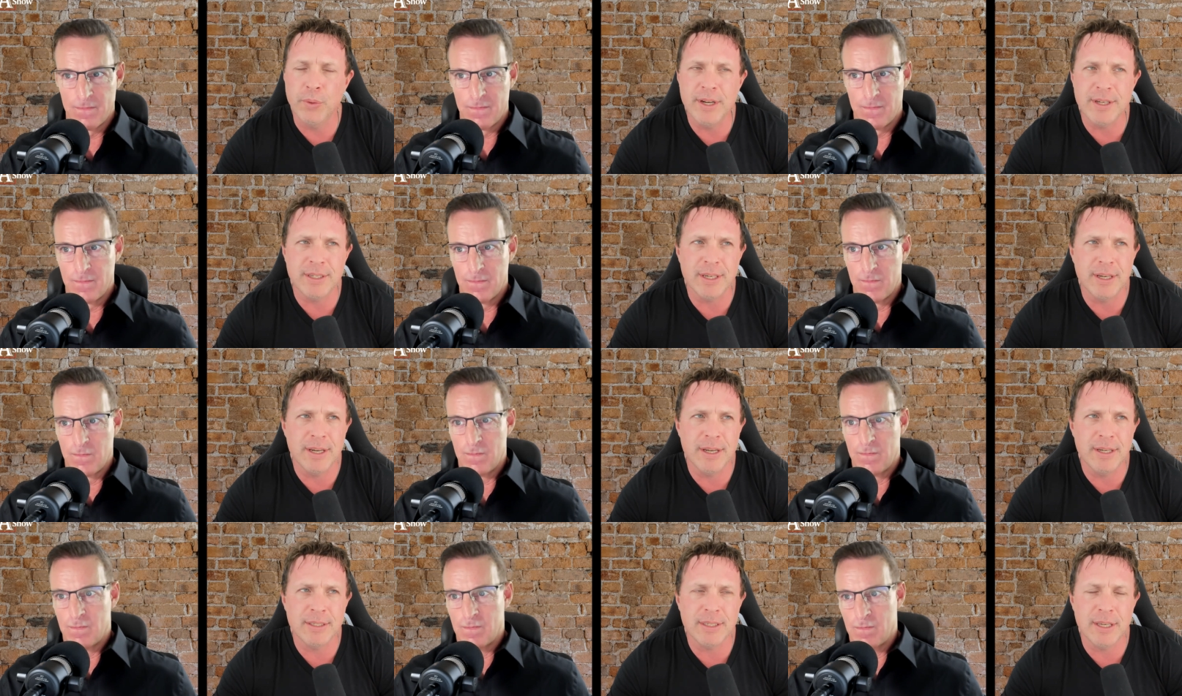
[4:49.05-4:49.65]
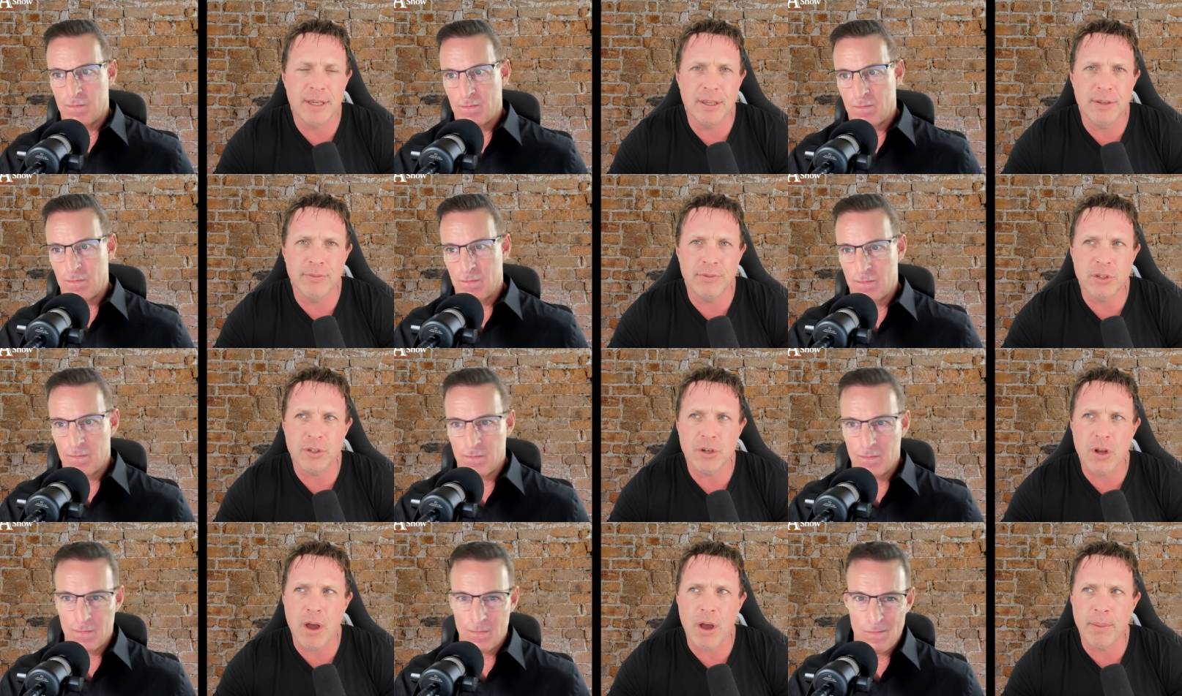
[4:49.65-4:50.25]
Speaker 1: the reason is that you've
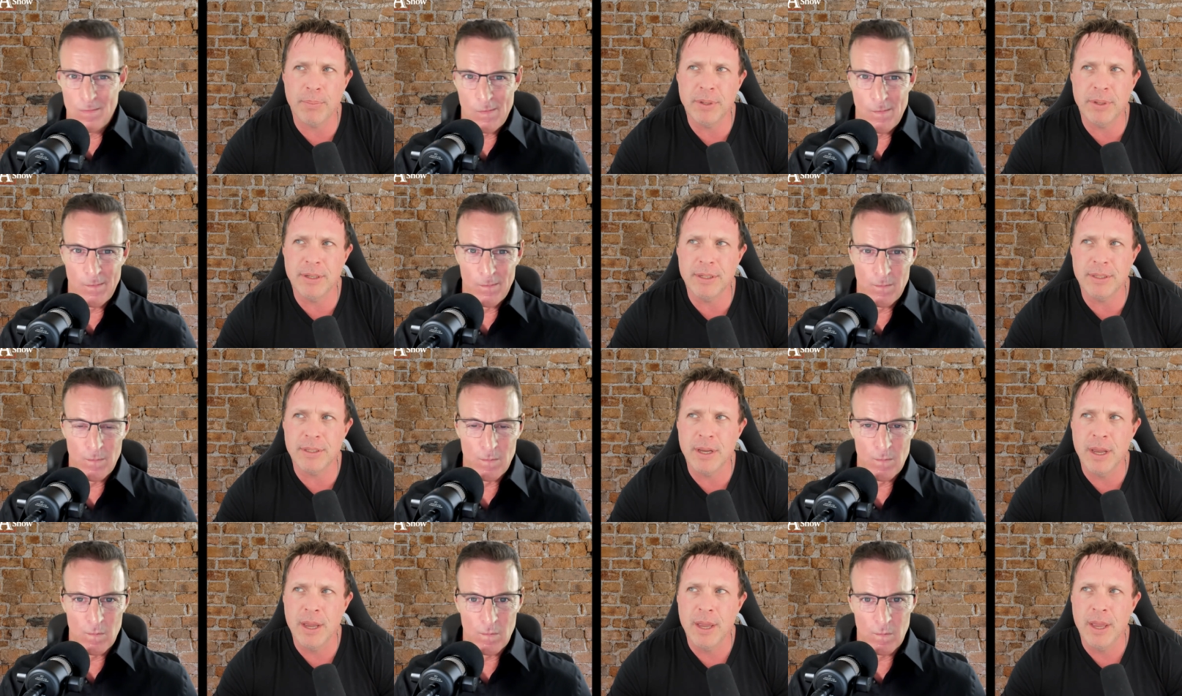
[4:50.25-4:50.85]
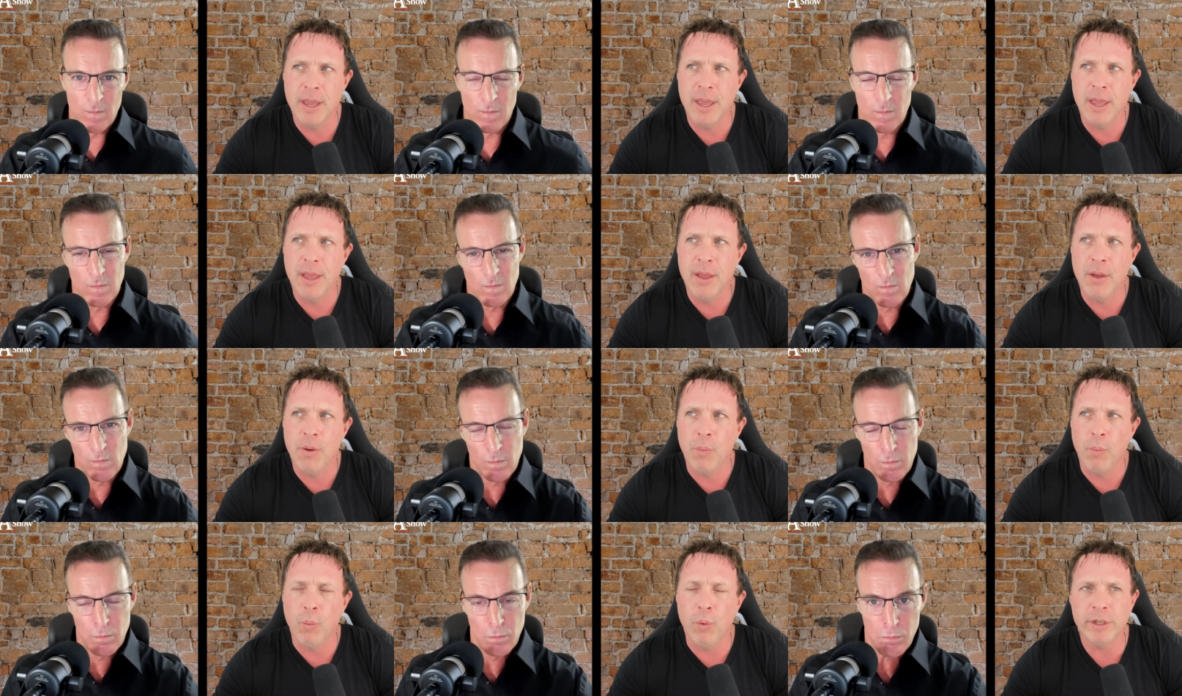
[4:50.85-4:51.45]
stopped is what
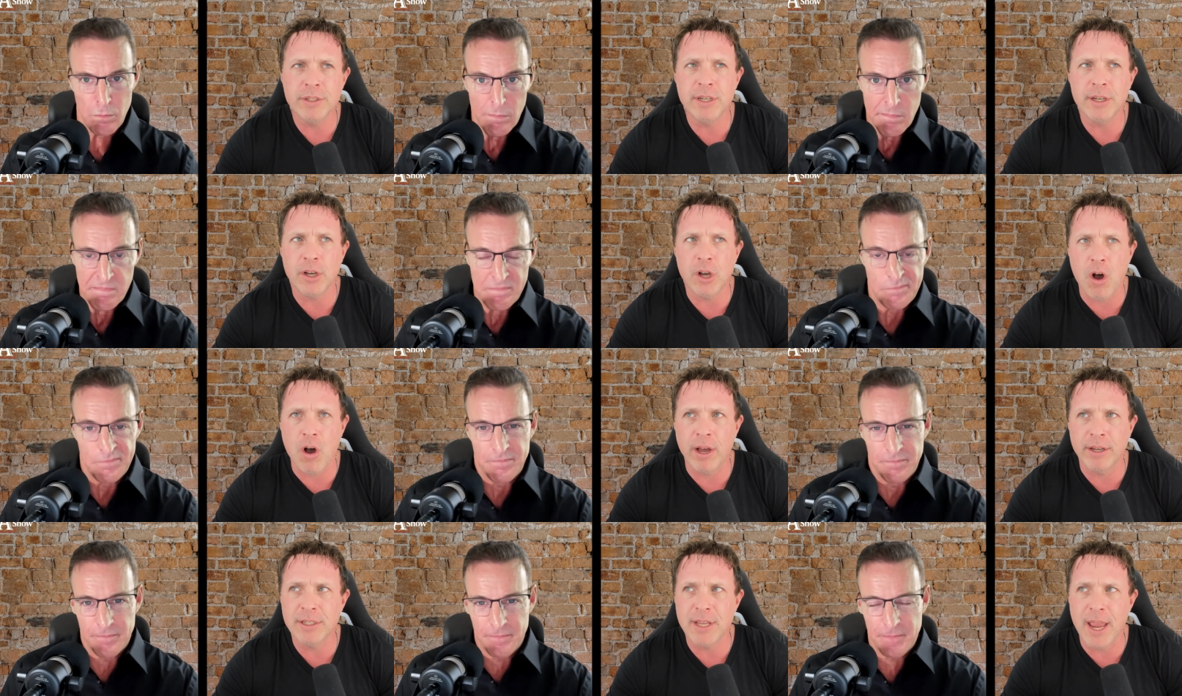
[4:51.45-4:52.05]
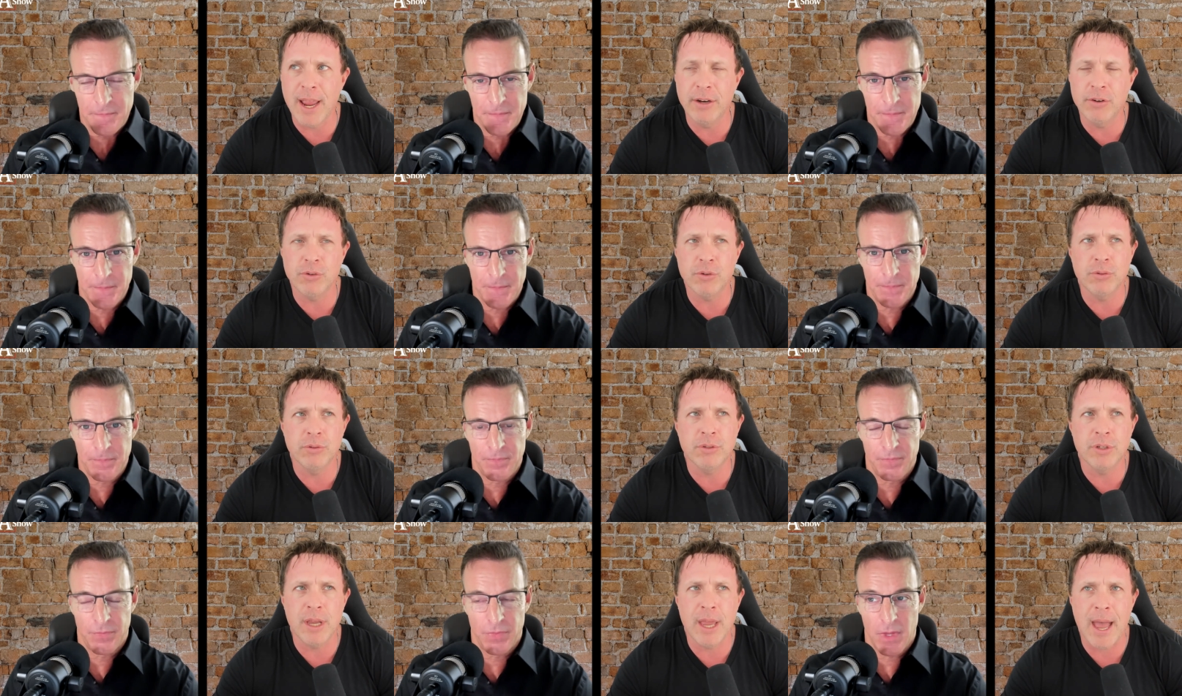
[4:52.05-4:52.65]
does it cost, Andrew,
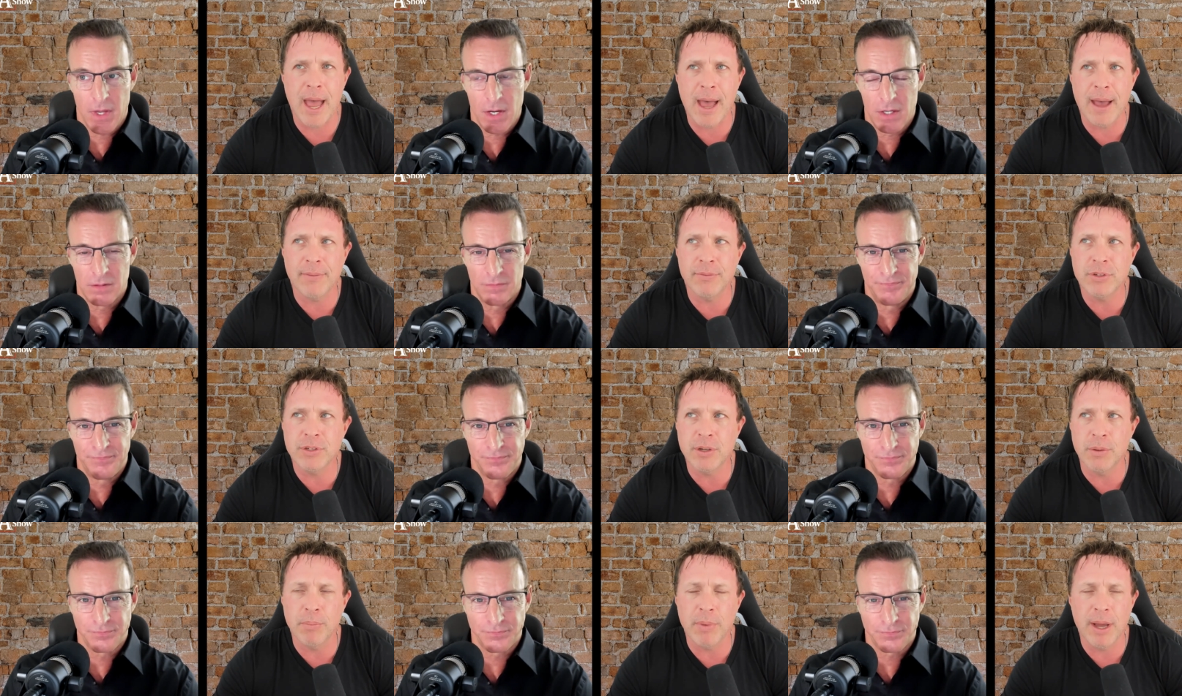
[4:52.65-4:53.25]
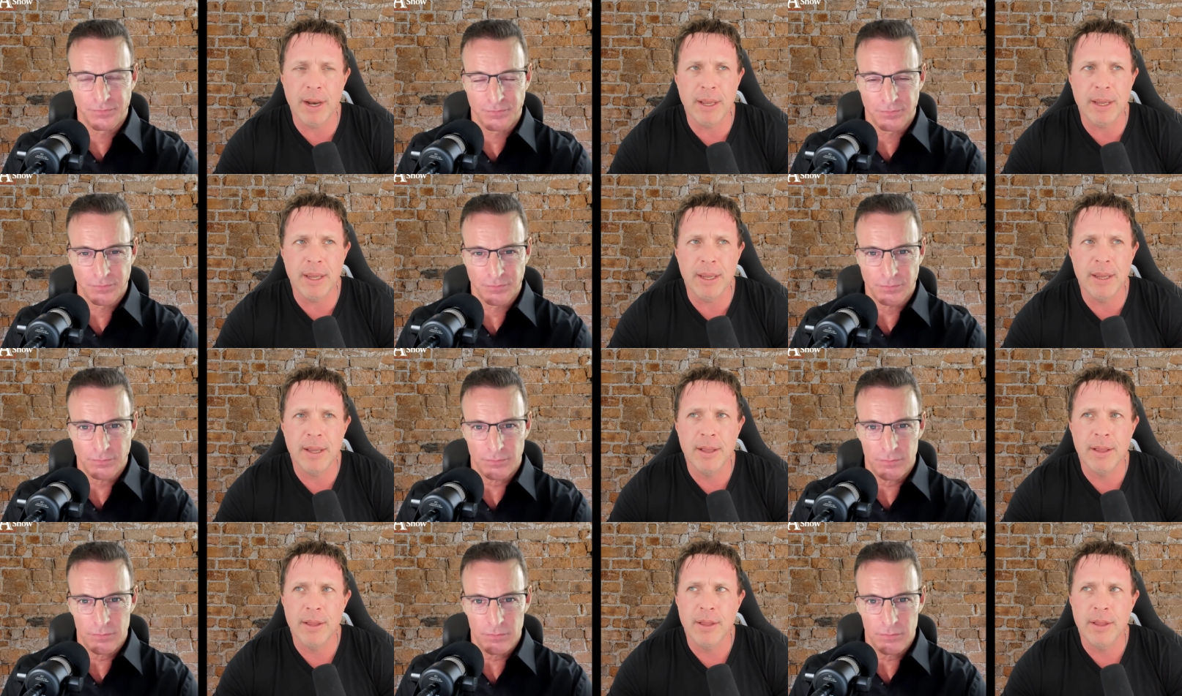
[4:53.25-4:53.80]
to have somebody